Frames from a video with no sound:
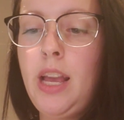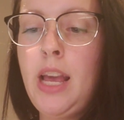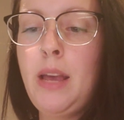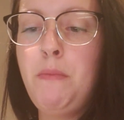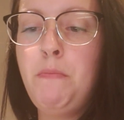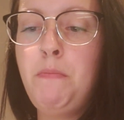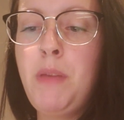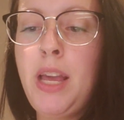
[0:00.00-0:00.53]

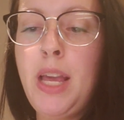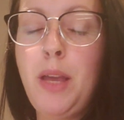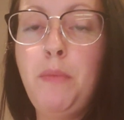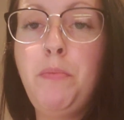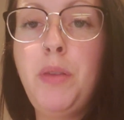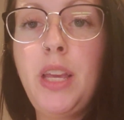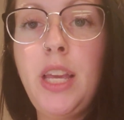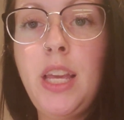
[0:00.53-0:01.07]
It may
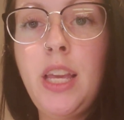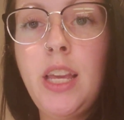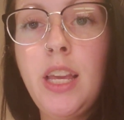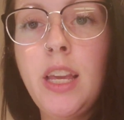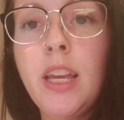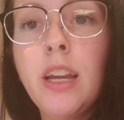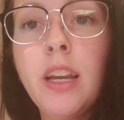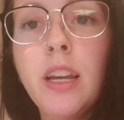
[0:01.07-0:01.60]

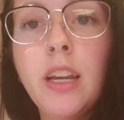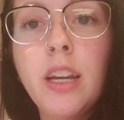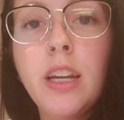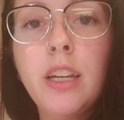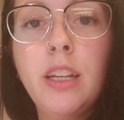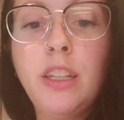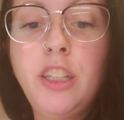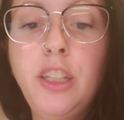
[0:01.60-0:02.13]
be
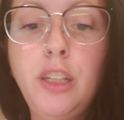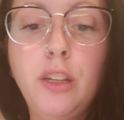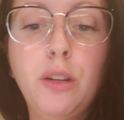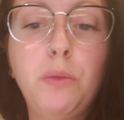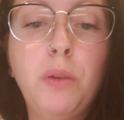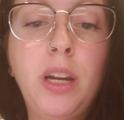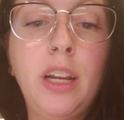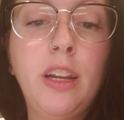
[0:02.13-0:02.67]
he
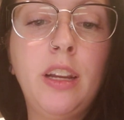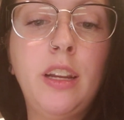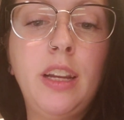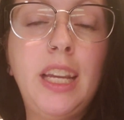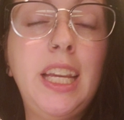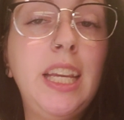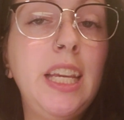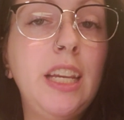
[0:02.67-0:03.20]

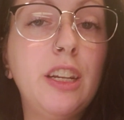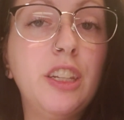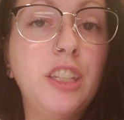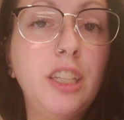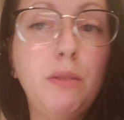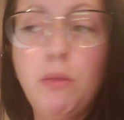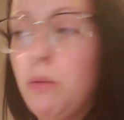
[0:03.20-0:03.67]
or she